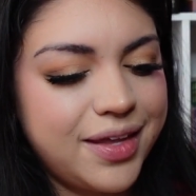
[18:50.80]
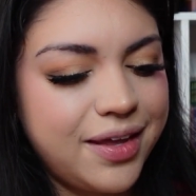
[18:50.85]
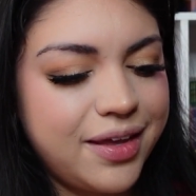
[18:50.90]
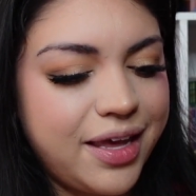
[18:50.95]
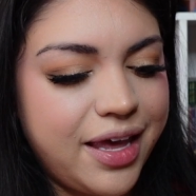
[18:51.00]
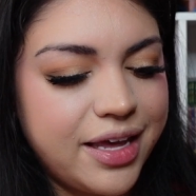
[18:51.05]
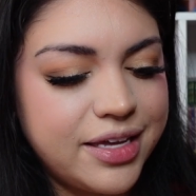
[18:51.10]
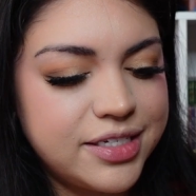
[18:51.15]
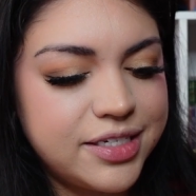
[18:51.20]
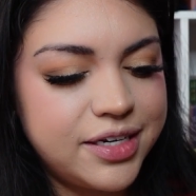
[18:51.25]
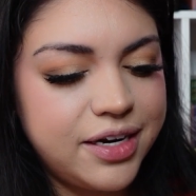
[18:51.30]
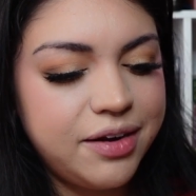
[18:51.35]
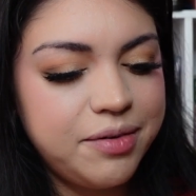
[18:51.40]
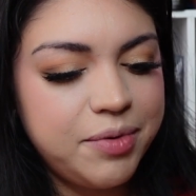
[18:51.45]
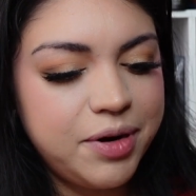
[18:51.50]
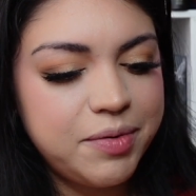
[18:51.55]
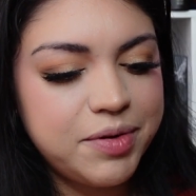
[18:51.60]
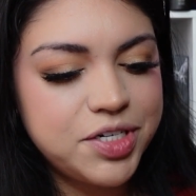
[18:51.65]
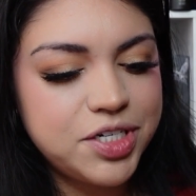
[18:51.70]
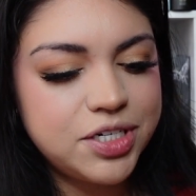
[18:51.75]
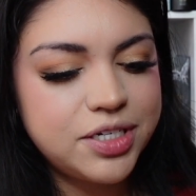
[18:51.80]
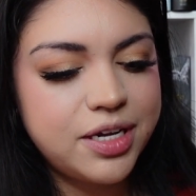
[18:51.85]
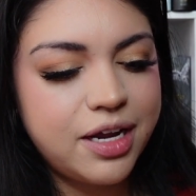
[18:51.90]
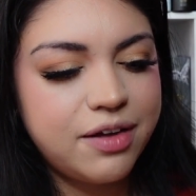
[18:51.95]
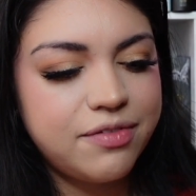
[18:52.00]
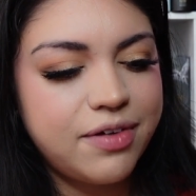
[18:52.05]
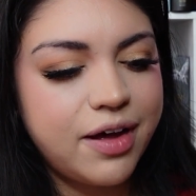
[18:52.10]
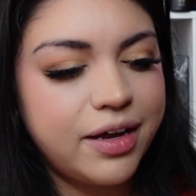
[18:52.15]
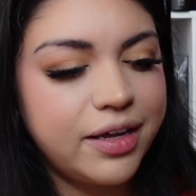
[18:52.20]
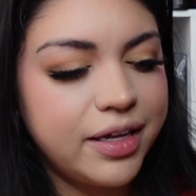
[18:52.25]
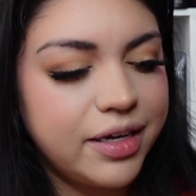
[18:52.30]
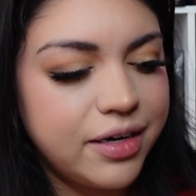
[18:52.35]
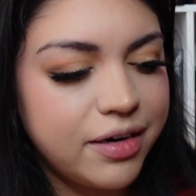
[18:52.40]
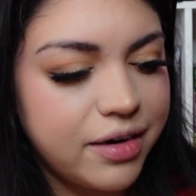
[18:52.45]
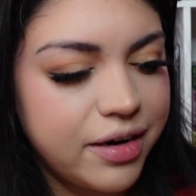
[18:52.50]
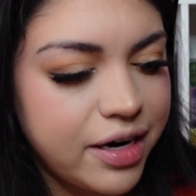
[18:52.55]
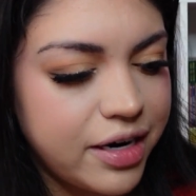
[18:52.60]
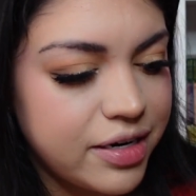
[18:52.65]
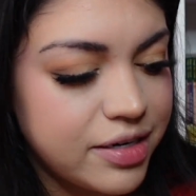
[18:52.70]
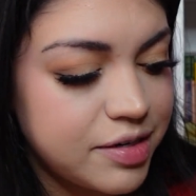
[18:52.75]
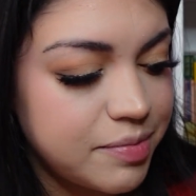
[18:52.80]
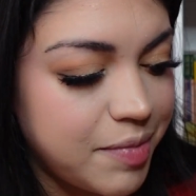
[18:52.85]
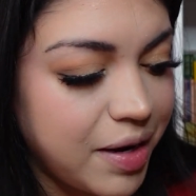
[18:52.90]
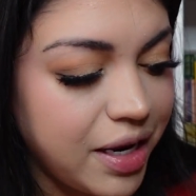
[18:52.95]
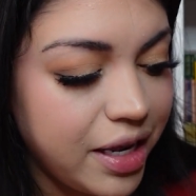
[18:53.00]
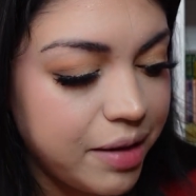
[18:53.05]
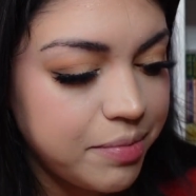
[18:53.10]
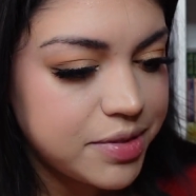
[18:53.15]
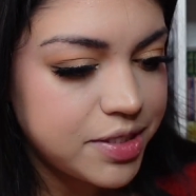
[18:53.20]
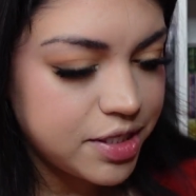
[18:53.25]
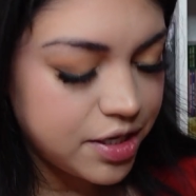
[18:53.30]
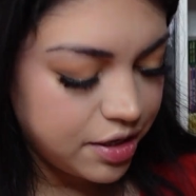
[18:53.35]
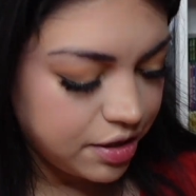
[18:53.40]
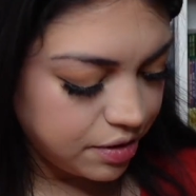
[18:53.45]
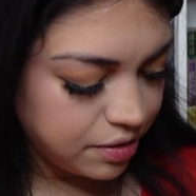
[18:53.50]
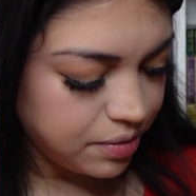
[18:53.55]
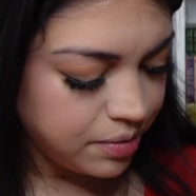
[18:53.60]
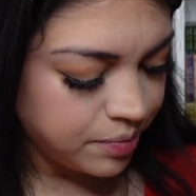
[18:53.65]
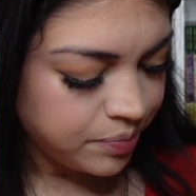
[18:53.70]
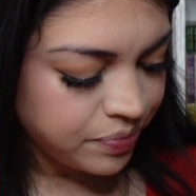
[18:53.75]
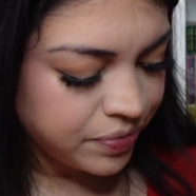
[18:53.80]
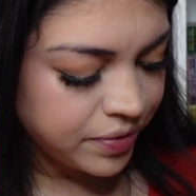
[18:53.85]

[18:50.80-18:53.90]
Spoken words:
Okay, so now I pretty much just have highlighter and my lips to do.